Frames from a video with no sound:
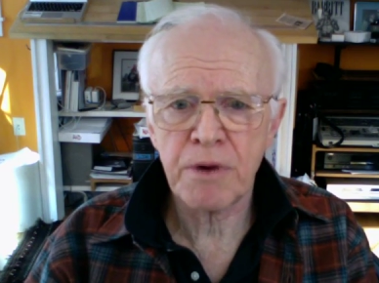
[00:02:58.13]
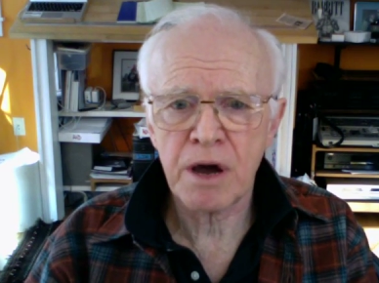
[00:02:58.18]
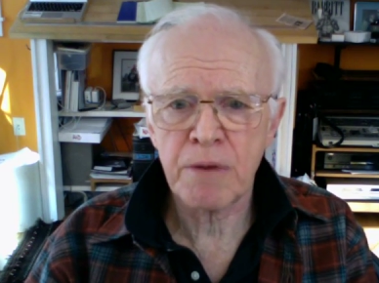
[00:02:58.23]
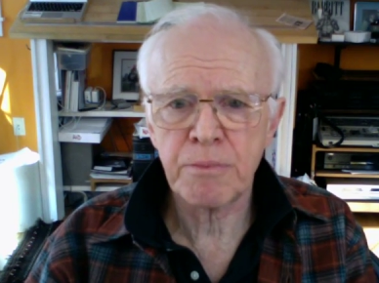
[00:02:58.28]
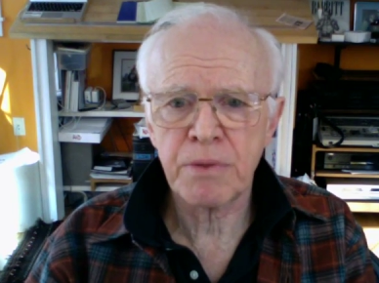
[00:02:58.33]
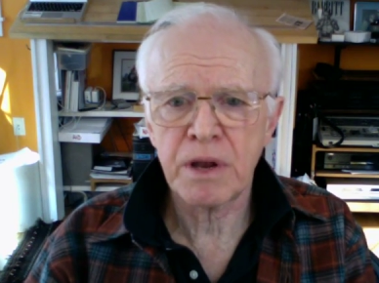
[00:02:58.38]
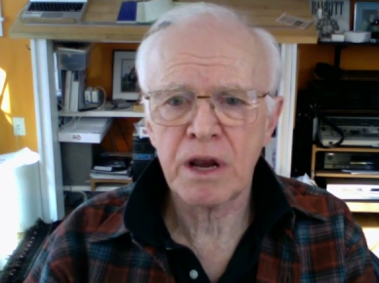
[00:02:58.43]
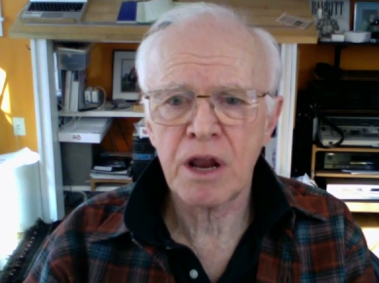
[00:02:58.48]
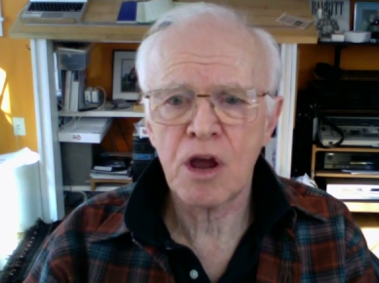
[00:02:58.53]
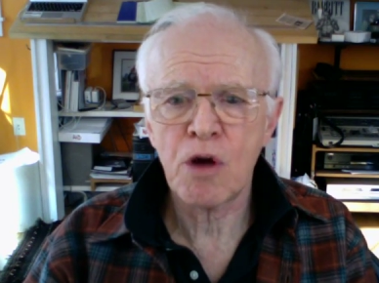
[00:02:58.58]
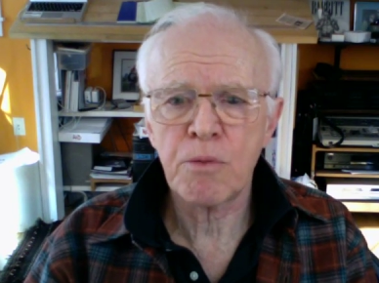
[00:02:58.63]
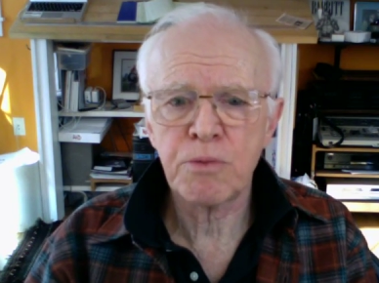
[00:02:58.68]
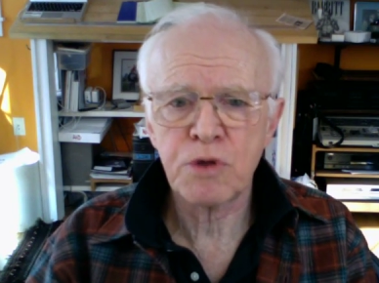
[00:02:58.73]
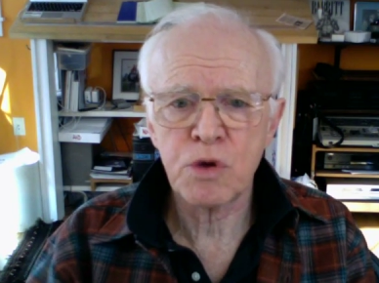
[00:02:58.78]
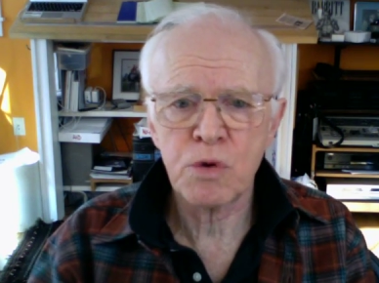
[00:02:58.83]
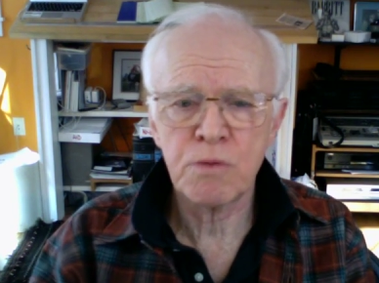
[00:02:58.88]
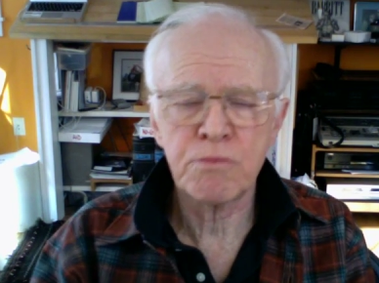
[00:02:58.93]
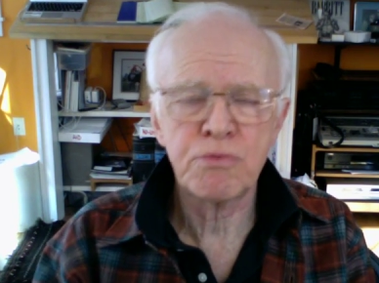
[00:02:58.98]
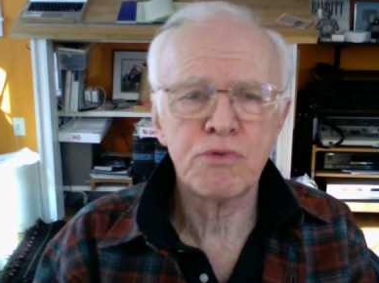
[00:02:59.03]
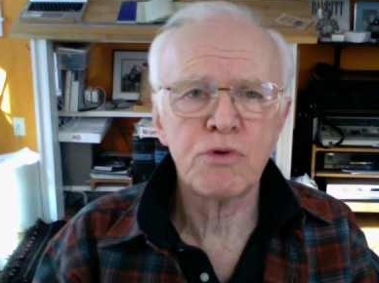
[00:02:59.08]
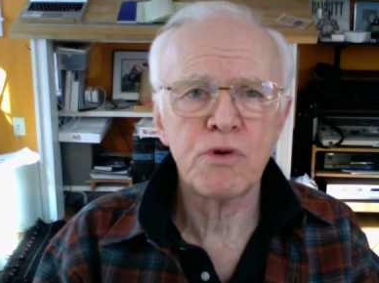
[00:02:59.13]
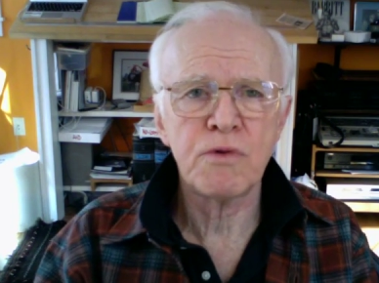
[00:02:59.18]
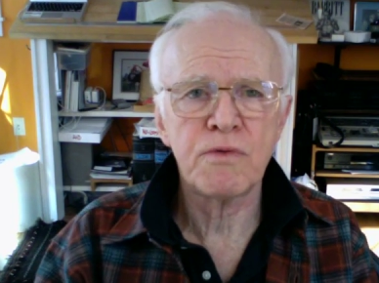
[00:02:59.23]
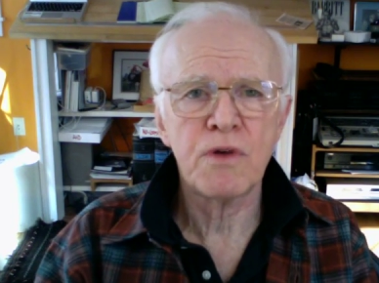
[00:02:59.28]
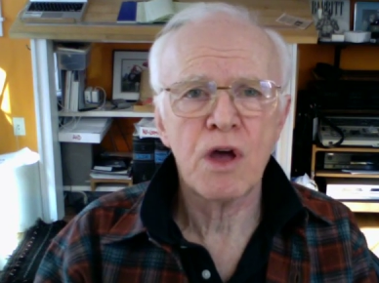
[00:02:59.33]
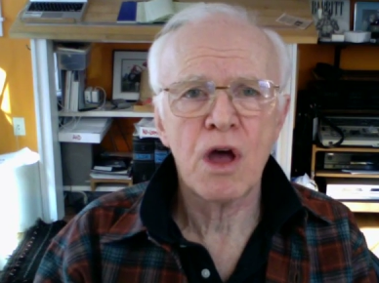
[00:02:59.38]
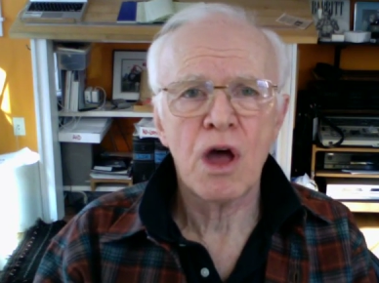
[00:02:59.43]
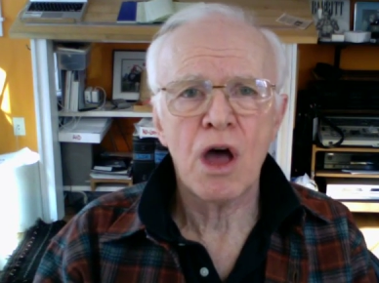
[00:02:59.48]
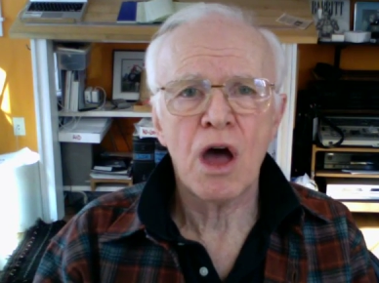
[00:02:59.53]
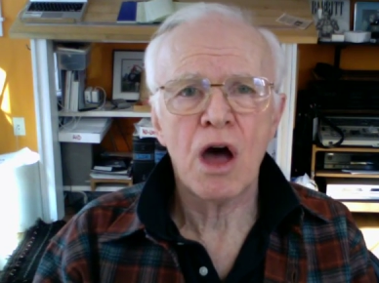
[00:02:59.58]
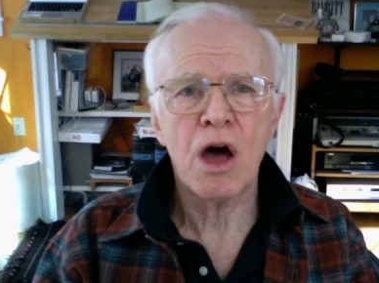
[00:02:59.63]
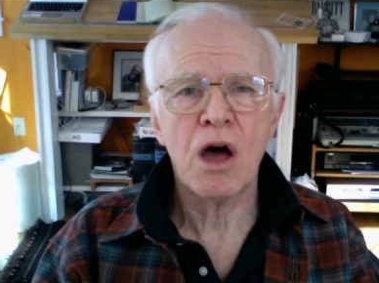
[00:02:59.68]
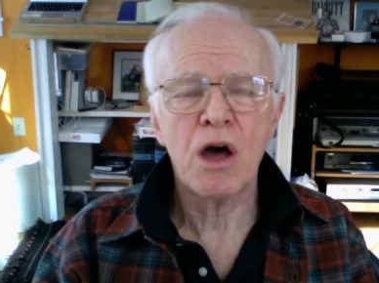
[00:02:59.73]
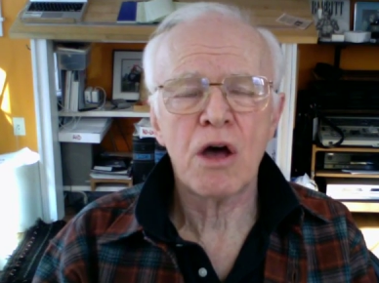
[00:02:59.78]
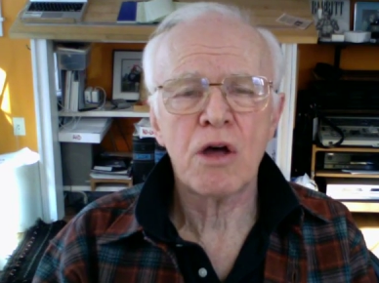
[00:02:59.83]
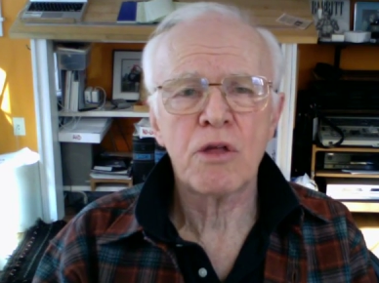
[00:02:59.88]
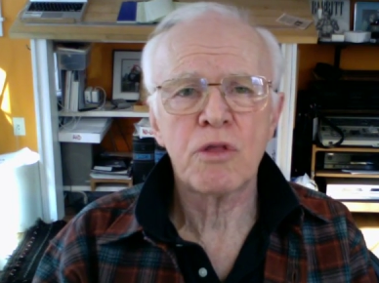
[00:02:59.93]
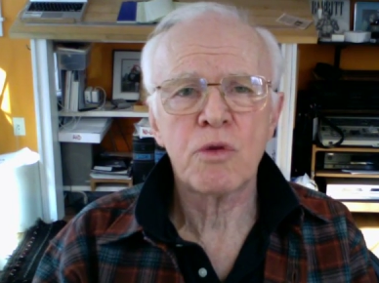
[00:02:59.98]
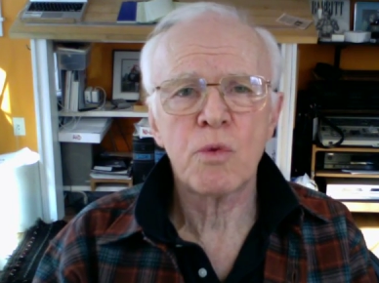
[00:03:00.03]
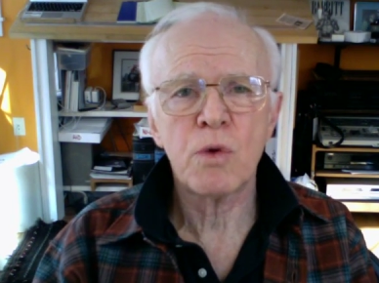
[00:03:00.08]
up and help you improve
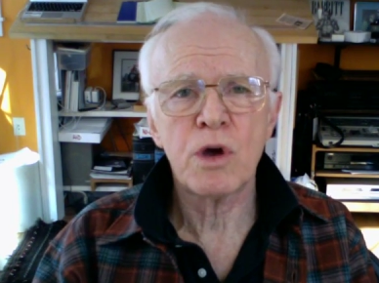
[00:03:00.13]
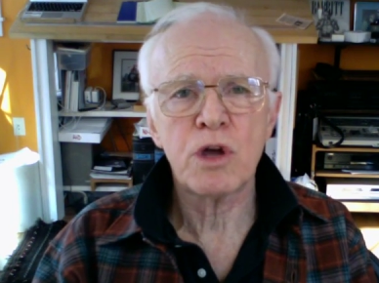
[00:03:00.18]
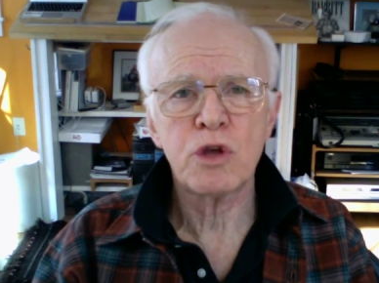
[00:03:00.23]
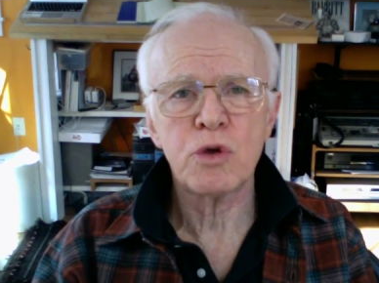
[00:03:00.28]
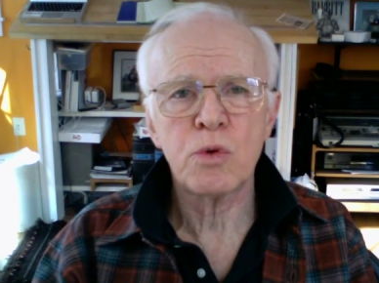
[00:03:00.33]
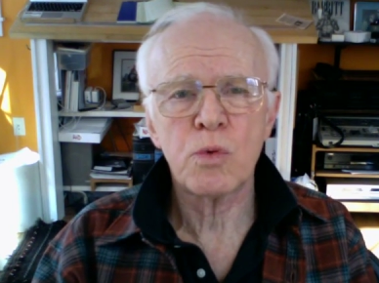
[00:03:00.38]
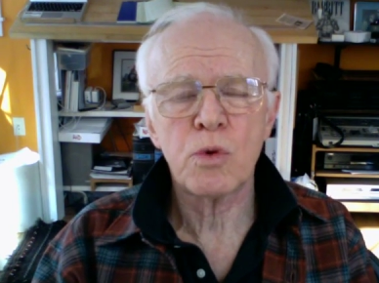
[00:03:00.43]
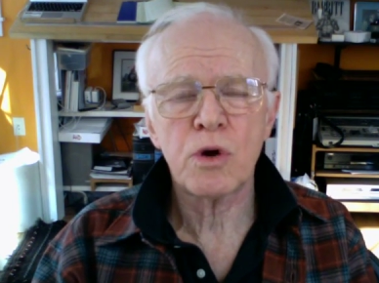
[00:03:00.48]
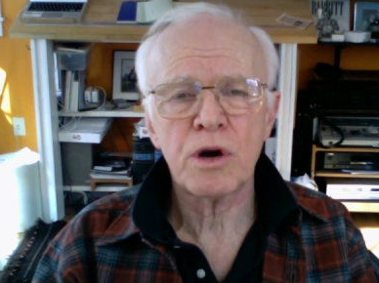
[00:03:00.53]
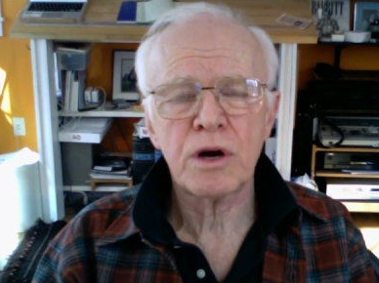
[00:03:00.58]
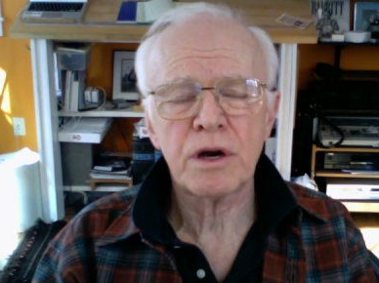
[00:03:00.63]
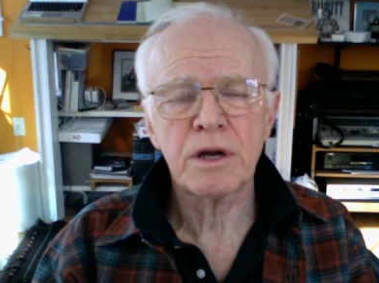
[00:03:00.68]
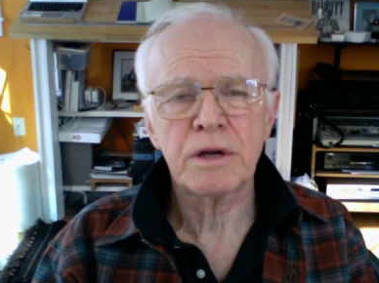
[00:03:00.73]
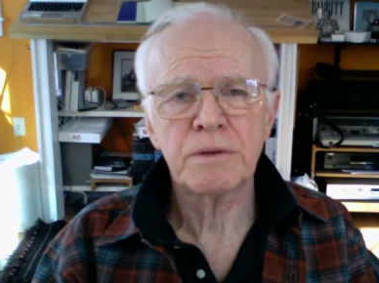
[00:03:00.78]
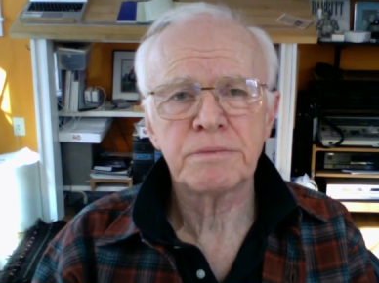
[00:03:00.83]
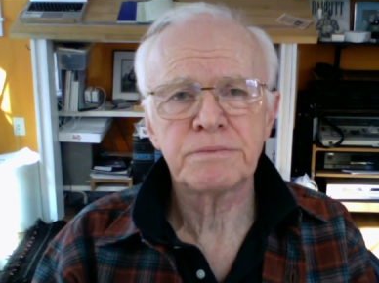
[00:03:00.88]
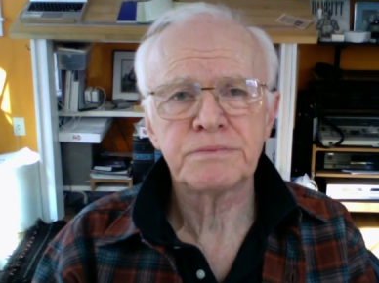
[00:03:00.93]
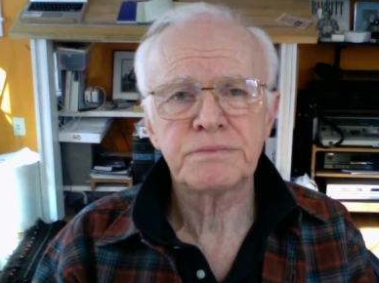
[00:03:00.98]
the way you work.